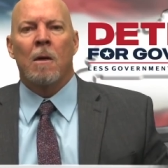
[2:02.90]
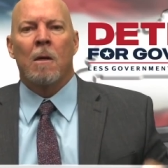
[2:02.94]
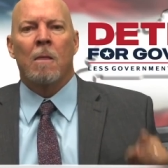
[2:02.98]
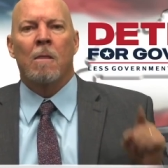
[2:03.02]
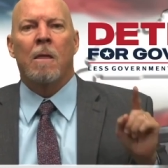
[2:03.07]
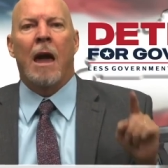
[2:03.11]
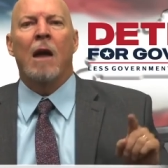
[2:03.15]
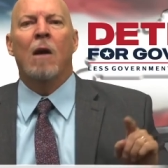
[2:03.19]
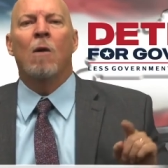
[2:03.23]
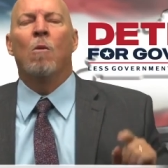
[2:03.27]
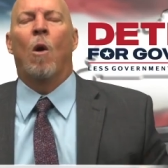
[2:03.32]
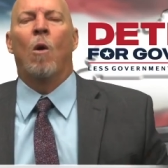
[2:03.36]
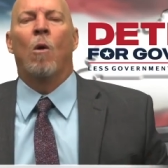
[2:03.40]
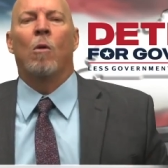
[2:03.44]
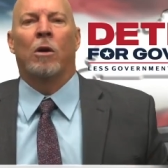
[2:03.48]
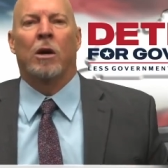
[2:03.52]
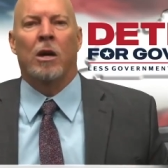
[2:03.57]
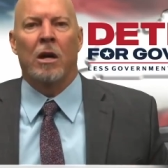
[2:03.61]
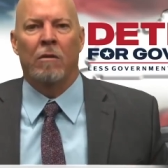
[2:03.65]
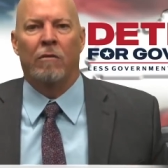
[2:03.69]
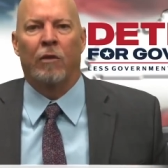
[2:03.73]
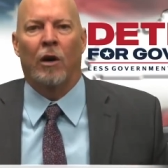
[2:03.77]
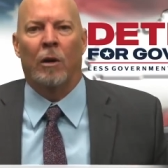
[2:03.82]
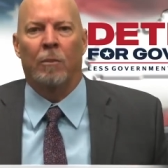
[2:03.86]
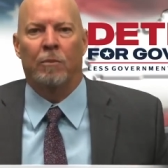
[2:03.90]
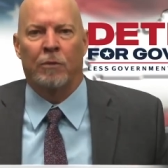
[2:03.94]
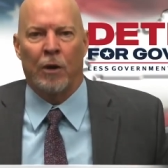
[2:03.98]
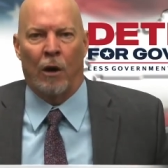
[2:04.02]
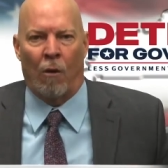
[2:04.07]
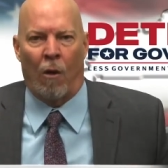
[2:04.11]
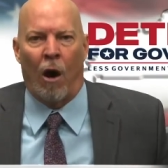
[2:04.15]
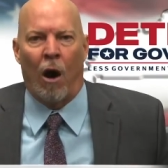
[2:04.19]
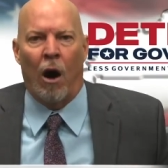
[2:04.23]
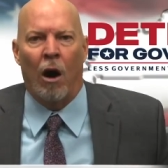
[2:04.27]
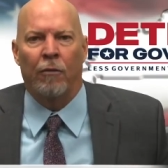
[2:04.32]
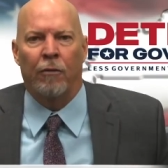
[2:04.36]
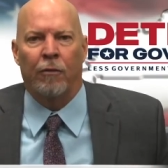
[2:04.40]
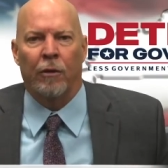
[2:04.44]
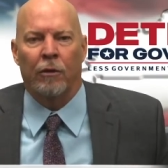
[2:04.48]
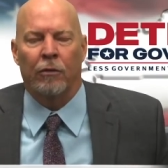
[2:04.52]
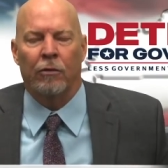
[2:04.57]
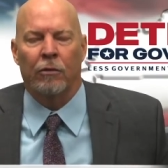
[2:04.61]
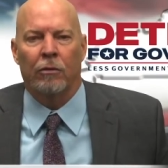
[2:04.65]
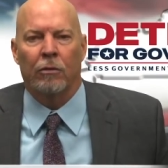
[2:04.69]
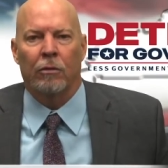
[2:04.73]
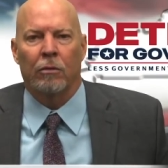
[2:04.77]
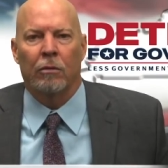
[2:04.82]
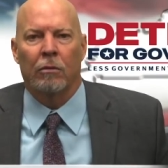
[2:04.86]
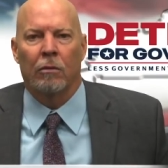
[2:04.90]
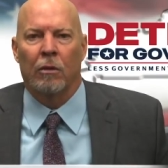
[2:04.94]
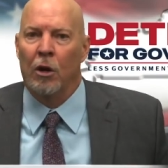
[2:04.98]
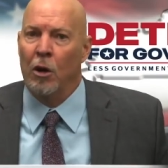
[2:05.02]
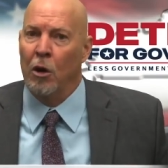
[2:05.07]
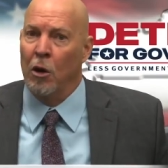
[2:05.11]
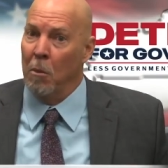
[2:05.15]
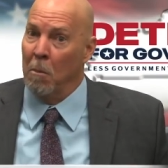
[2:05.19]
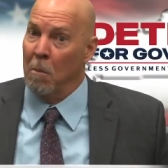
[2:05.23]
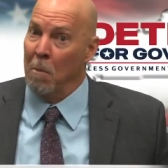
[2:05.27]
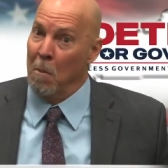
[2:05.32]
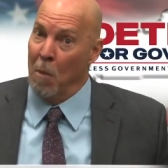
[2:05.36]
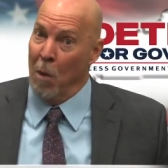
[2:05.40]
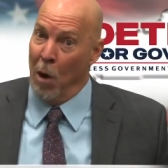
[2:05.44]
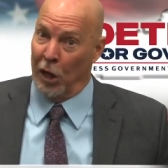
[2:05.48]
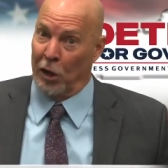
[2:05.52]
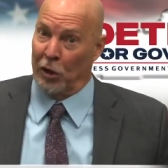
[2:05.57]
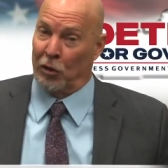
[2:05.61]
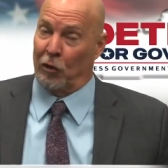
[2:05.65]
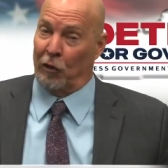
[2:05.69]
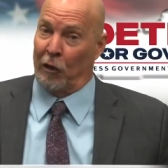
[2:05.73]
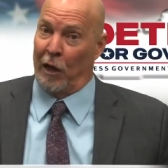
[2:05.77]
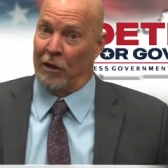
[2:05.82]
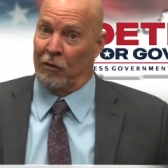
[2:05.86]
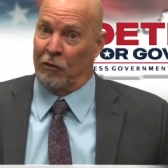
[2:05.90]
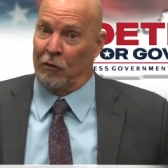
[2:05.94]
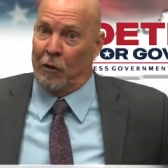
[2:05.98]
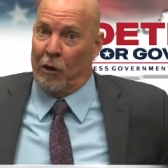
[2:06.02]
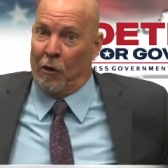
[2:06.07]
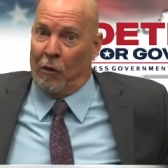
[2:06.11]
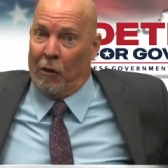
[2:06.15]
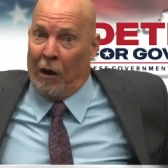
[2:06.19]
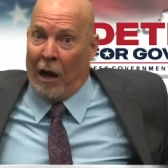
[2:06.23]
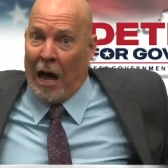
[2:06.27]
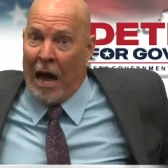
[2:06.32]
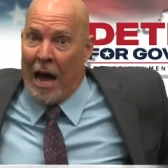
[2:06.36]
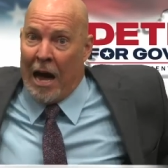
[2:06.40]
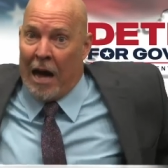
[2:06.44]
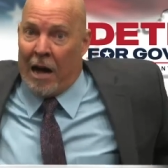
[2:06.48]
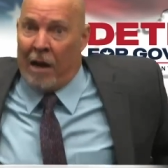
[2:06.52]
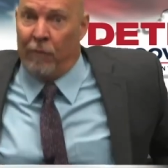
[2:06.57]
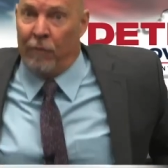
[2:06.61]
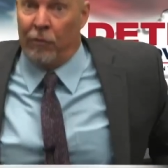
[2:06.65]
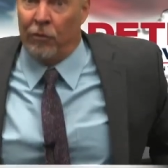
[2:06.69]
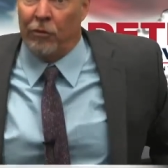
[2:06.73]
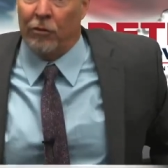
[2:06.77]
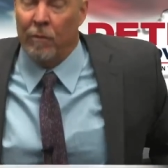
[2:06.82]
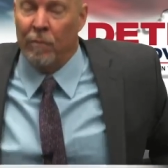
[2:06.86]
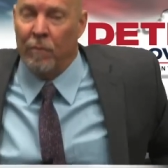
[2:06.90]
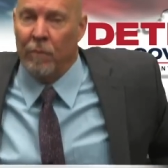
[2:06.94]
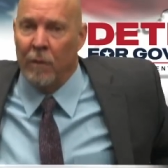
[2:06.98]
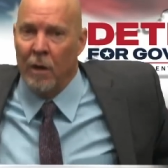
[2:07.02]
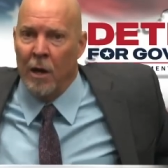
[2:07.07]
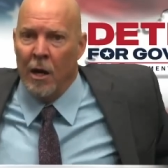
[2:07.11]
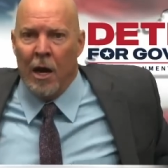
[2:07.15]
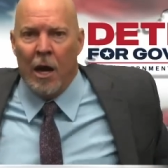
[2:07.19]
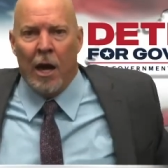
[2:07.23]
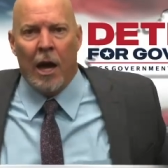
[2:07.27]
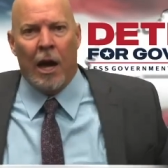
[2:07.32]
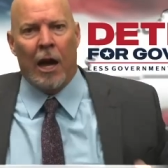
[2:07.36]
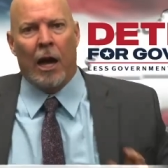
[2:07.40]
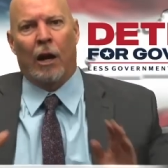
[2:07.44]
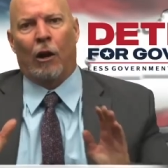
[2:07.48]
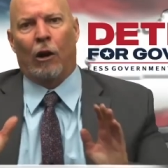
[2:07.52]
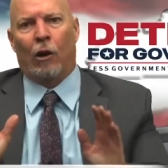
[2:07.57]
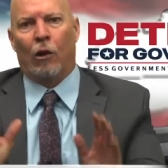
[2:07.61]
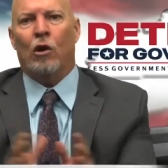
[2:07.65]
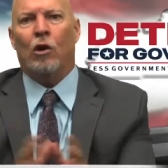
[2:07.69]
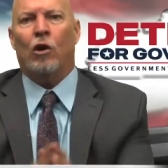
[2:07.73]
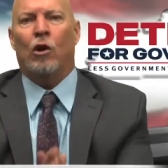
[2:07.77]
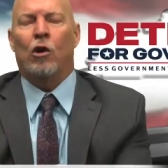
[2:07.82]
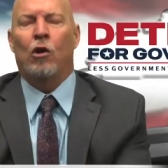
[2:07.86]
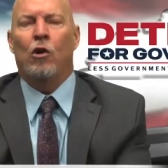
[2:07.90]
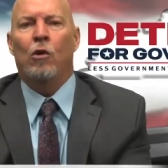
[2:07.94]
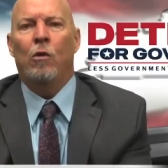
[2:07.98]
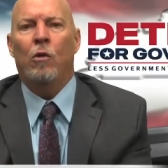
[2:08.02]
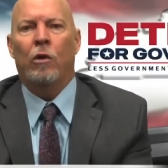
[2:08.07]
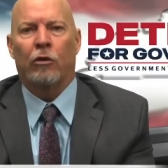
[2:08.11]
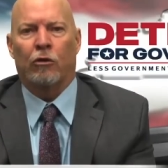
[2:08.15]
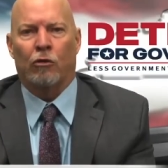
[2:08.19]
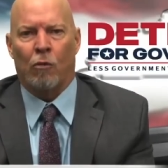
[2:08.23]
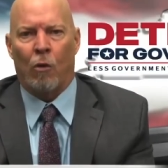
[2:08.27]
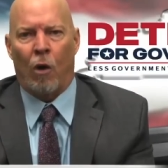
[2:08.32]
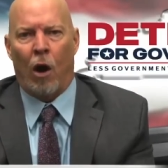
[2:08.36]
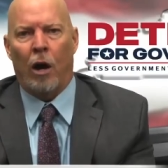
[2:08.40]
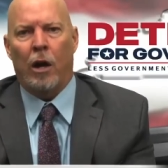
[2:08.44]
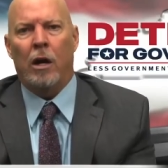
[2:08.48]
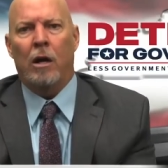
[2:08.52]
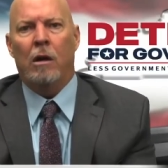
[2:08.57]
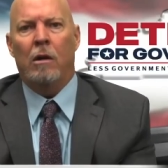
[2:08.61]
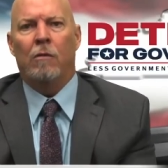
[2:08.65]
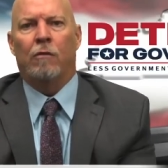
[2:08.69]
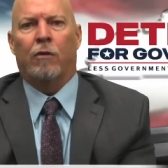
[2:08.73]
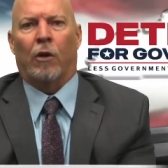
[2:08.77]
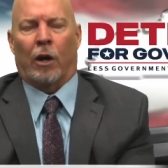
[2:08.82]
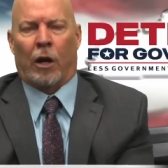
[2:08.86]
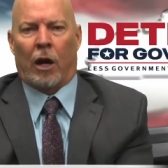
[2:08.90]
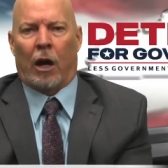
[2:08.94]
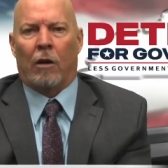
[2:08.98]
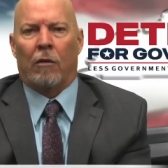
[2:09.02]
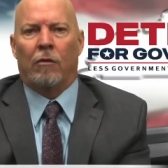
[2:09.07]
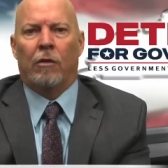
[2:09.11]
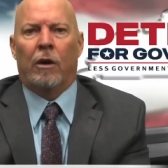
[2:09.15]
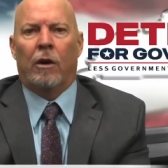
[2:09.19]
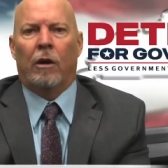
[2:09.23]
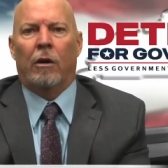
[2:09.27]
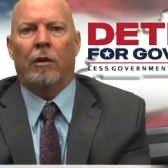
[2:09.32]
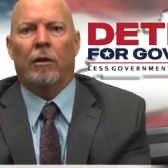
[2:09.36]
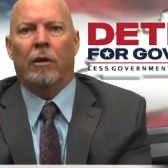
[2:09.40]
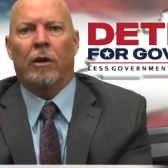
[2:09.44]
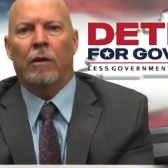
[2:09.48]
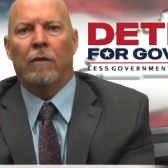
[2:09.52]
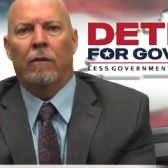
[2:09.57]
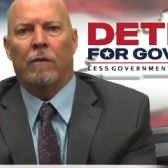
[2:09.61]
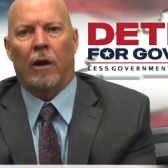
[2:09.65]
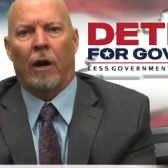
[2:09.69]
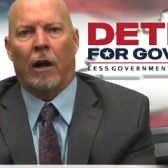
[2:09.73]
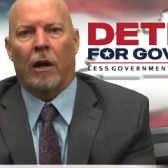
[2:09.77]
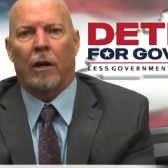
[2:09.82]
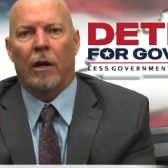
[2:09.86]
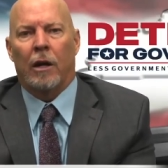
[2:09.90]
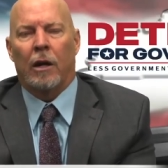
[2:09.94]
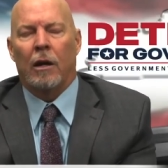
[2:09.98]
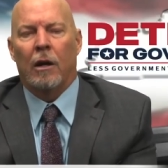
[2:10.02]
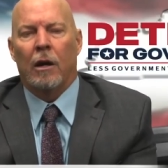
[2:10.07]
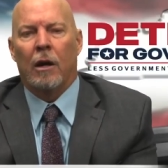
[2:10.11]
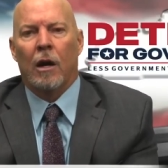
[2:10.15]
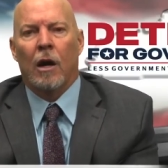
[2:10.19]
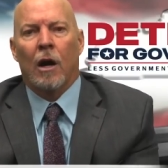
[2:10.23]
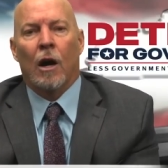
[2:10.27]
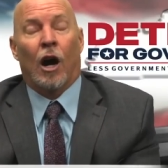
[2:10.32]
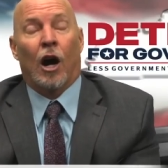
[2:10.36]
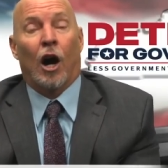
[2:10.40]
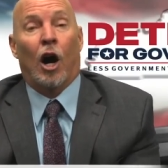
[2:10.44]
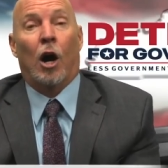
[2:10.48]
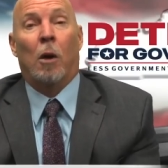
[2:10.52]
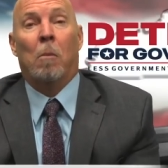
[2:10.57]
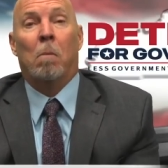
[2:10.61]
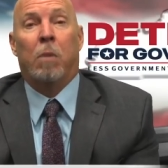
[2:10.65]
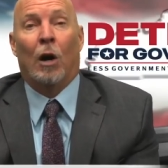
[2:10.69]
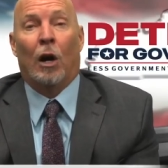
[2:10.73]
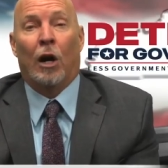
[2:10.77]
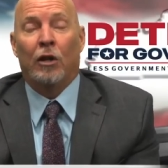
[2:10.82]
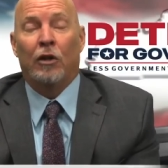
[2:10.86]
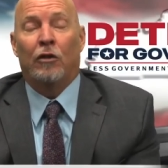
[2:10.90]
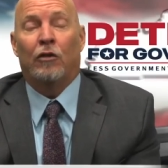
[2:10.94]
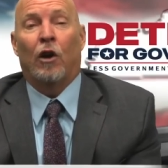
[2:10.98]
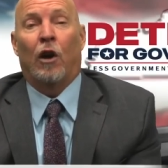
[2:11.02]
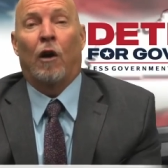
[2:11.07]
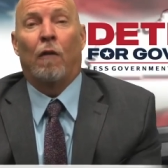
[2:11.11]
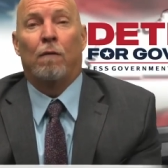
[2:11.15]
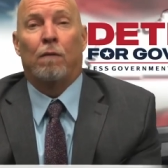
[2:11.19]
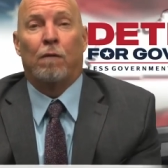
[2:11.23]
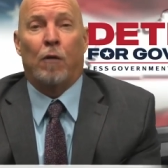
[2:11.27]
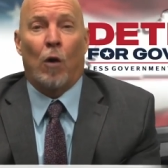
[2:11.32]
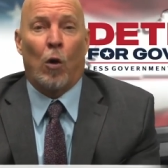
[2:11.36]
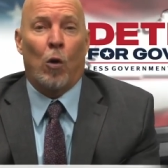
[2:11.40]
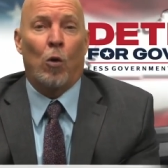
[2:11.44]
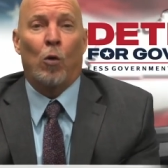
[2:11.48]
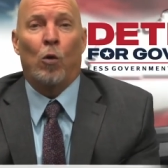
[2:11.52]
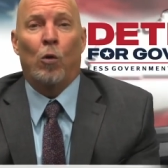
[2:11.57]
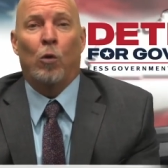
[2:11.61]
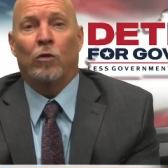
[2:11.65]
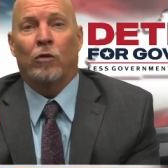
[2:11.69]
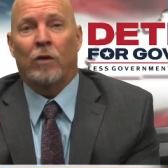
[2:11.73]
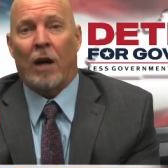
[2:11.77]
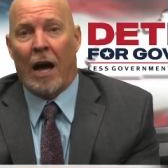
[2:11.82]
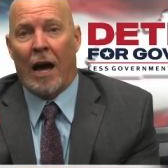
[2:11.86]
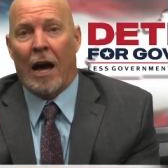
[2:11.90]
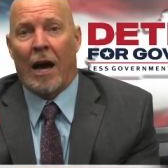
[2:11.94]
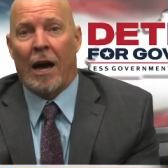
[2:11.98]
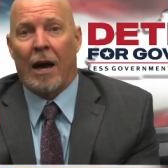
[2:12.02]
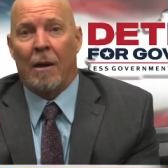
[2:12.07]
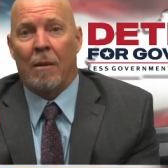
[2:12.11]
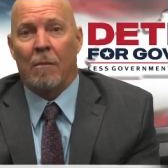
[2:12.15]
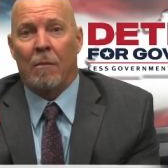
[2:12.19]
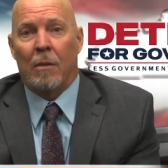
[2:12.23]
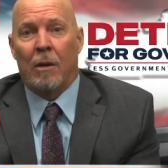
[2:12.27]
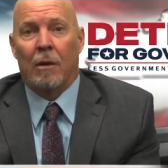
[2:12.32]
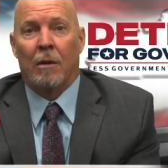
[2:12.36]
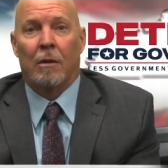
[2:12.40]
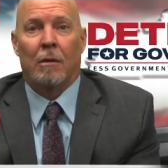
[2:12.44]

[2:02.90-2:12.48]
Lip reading: they won't give up their office, much less their lives. And look who is running for governor of Kentucky. A bunch of full-time,